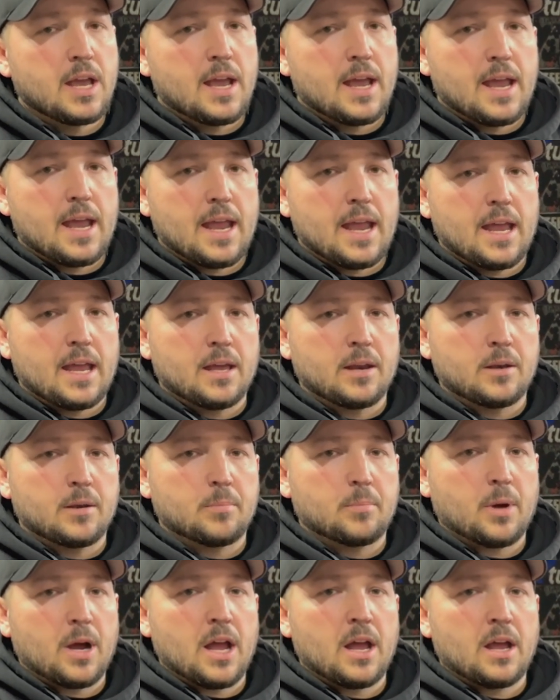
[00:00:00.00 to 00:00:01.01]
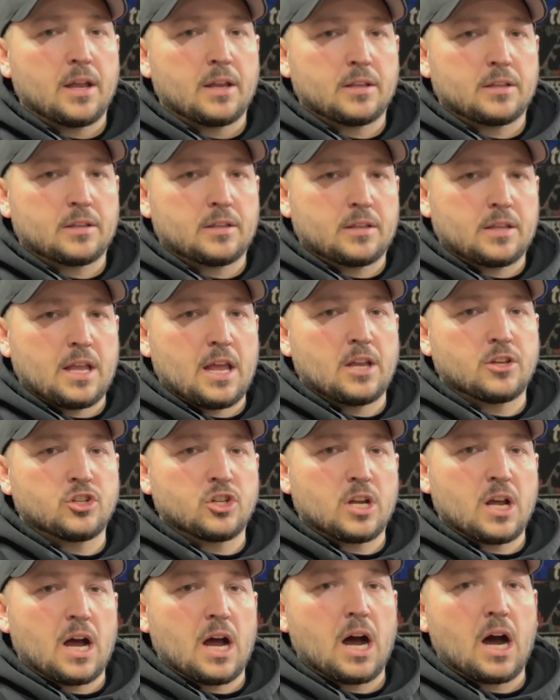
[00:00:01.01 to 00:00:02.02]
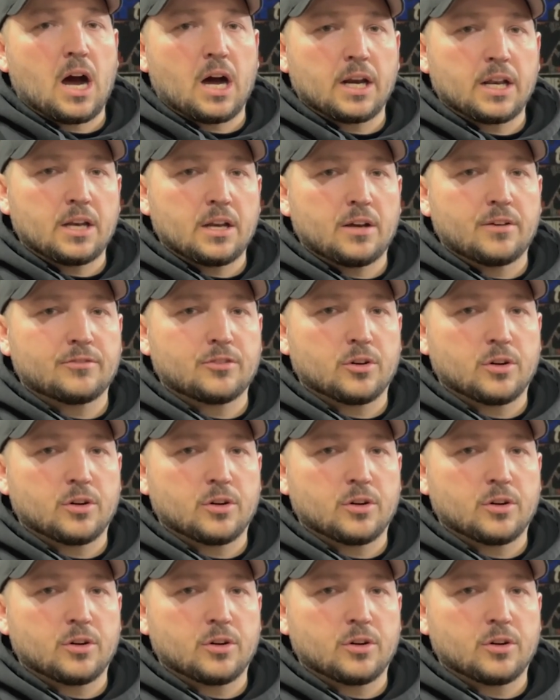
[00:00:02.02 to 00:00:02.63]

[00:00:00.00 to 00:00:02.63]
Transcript: and the engine got hot enough